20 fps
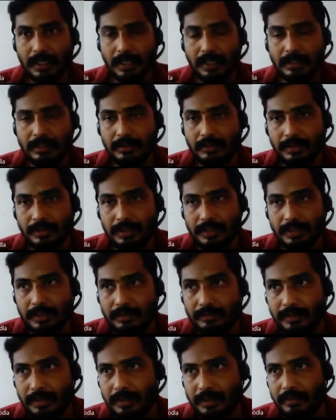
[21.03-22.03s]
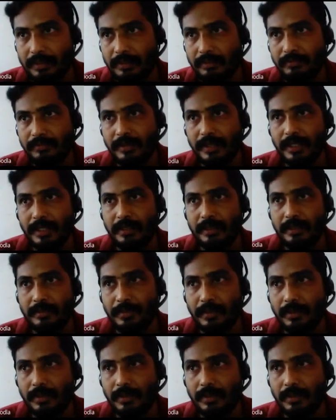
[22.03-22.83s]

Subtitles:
ask questions whenever you find a